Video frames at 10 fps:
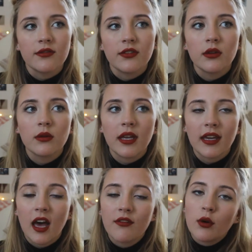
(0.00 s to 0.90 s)
If you
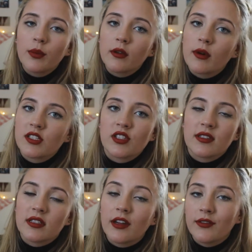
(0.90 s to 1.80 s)
have open
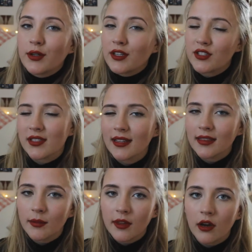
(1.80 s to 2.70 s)
questions left, you can just
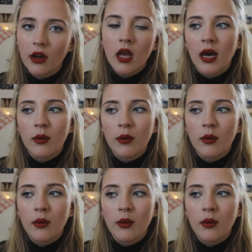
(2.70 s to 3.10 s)
add them there.